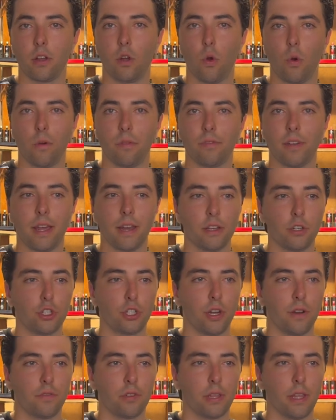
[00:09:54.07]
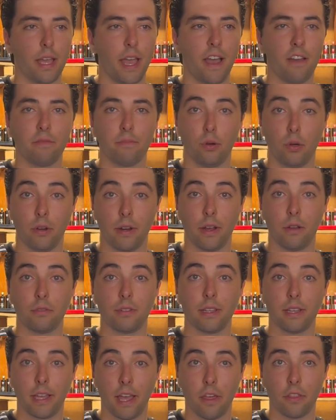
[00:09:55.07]
Corvette and Chevrolet have put out
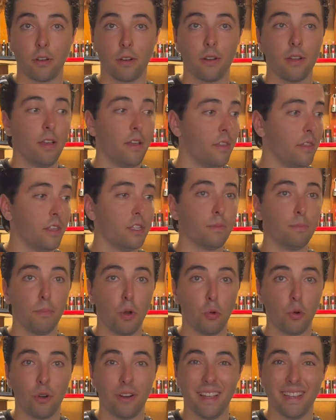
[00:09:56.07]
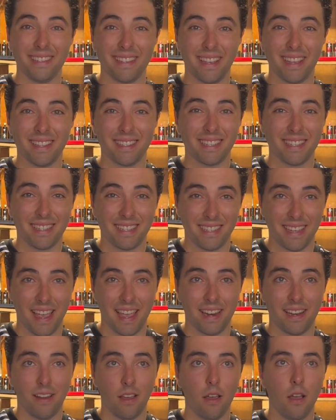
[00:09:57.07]
together. This motor is
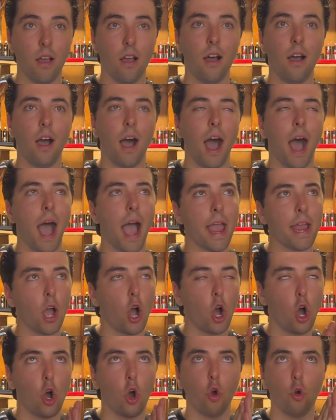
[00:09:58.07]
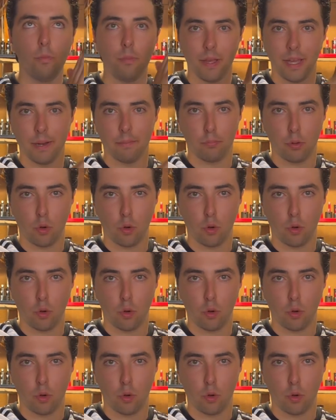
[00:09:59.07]
insane. I hope and